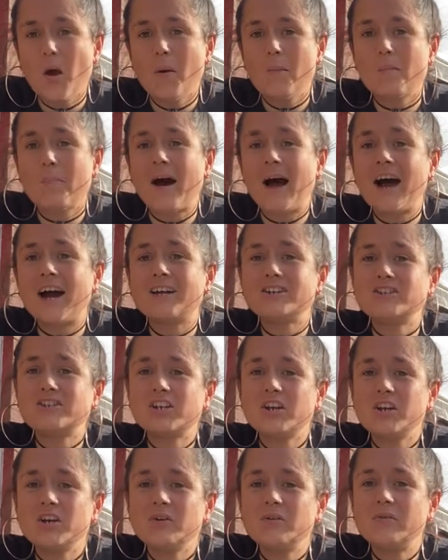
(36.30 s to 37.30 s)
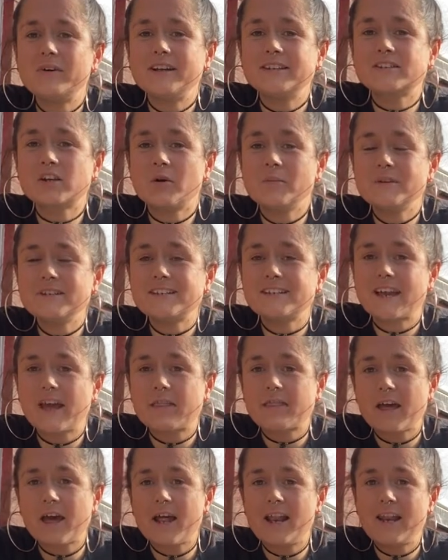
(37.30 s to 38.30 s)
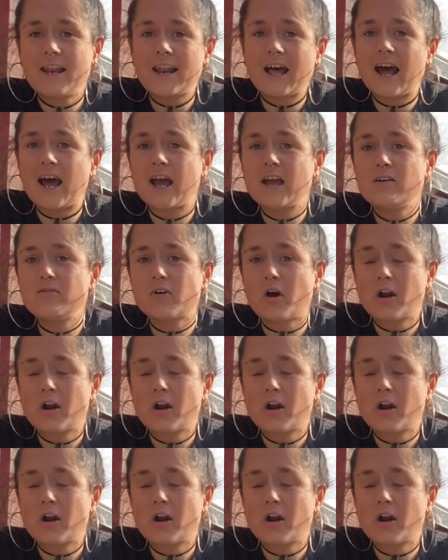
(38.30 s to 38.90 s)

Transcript: Part 2 is coming together live